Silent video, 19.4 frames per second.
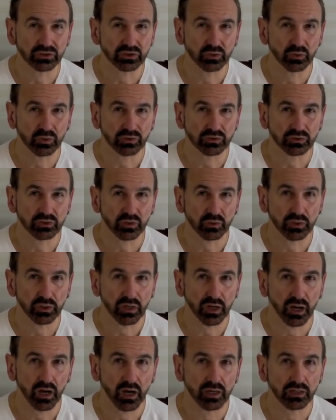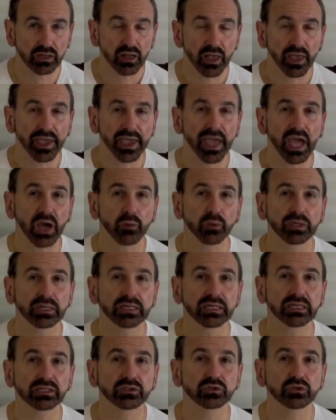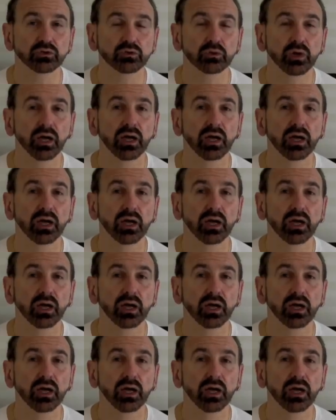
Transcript: to what's going on, and we need to